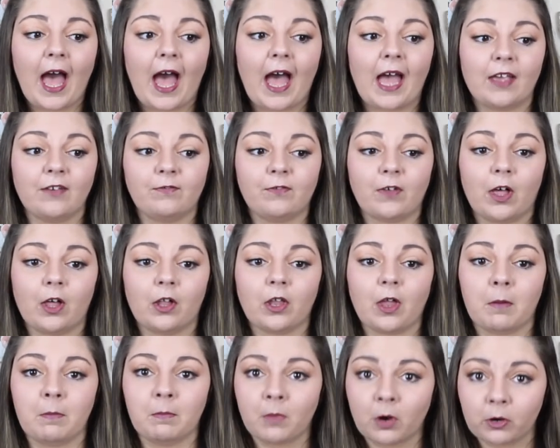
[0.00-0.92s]
I
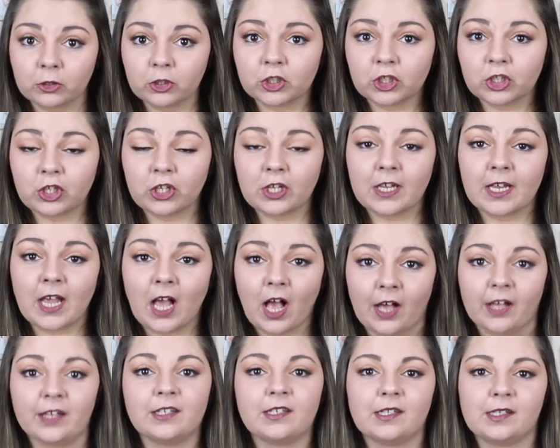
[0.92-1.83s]
felt emotionally
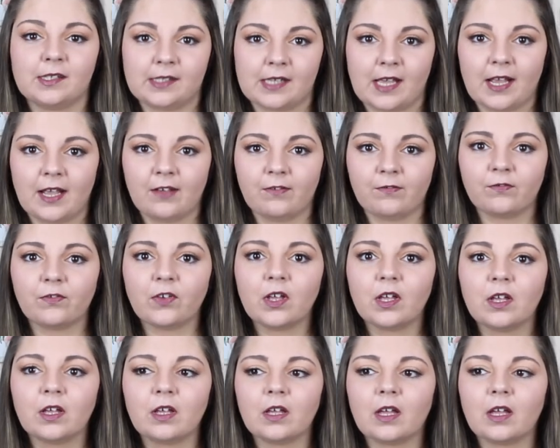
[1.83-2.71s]
unsafe.